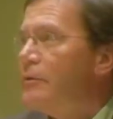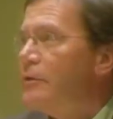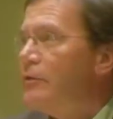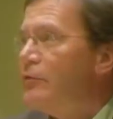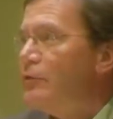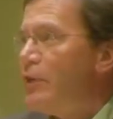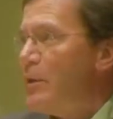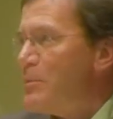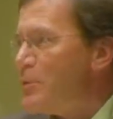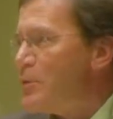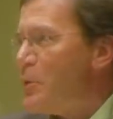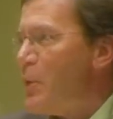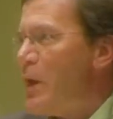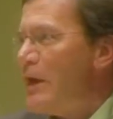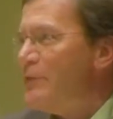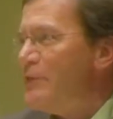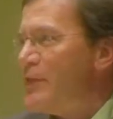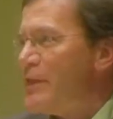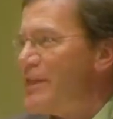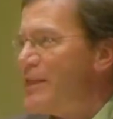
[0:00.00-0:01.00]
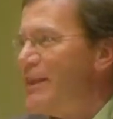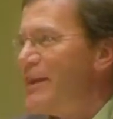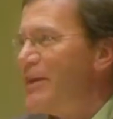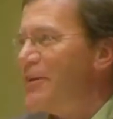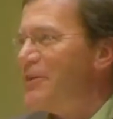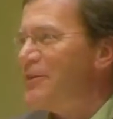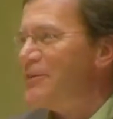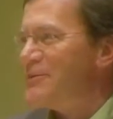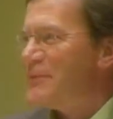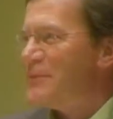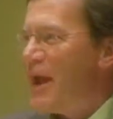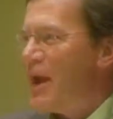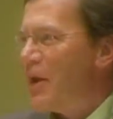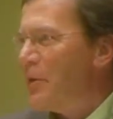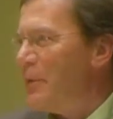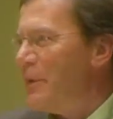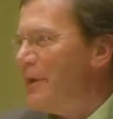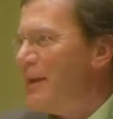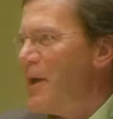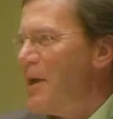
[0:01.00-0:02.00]
Jim's wife is here.
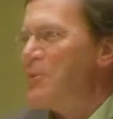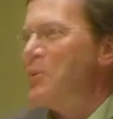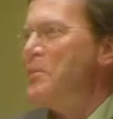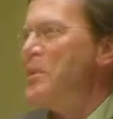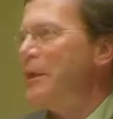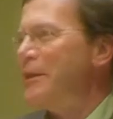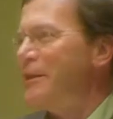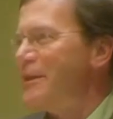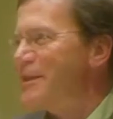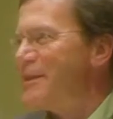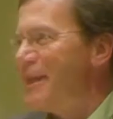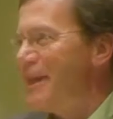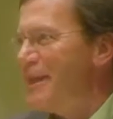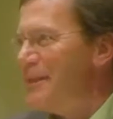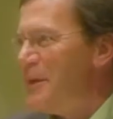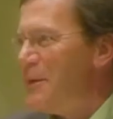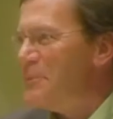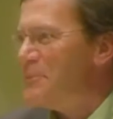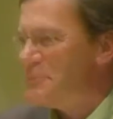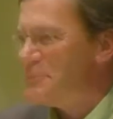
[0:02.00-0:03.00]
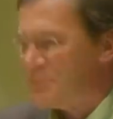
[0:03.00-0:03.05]
Erin, I won't make you stand up.